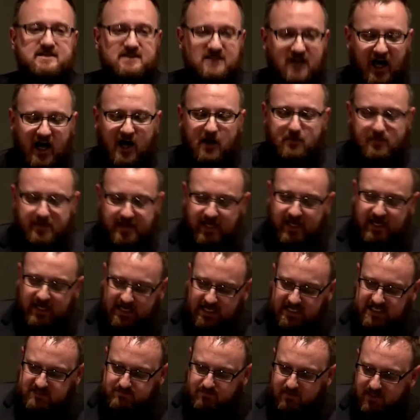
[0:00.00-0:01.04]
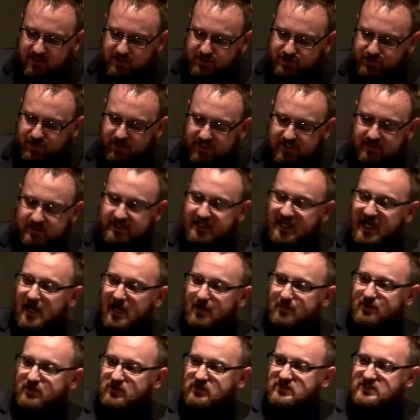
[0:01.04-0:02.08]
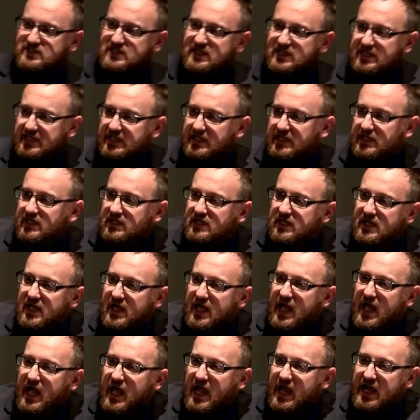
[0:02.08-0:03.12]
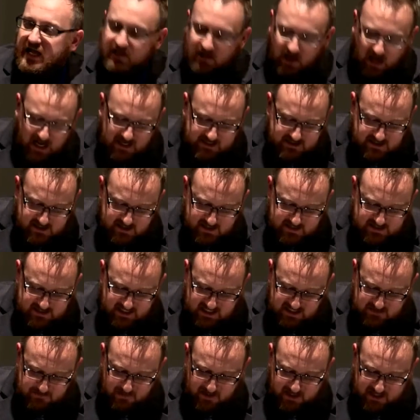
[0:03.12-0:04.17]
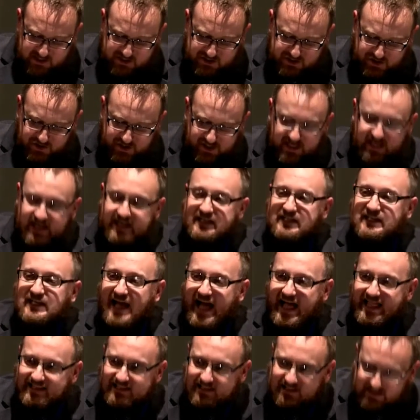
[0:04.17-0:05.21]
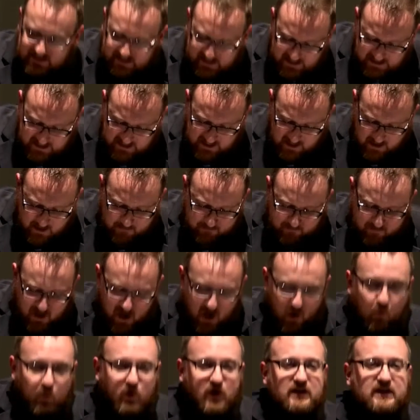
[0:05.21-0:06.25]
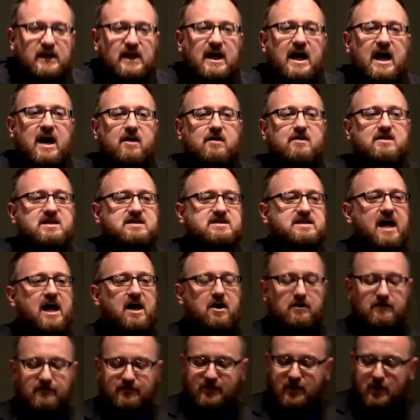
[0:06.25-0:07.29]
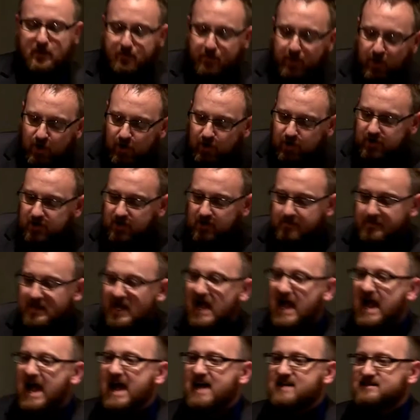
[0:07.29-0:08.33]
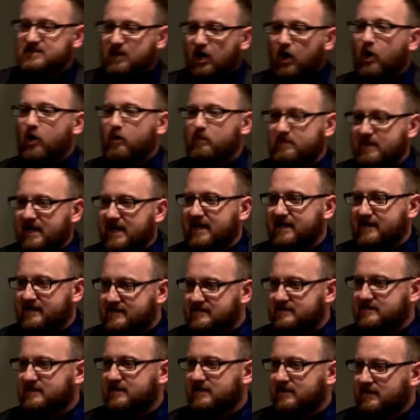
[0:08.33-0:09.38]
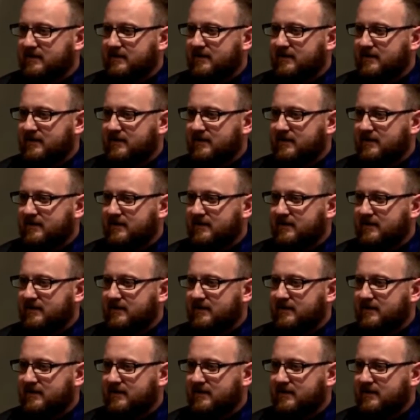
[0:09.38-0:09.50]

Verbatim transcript: does not begin his ministry in the capital city. He launches his ministry in Galilee, working out of the town of Capernaum as a home base.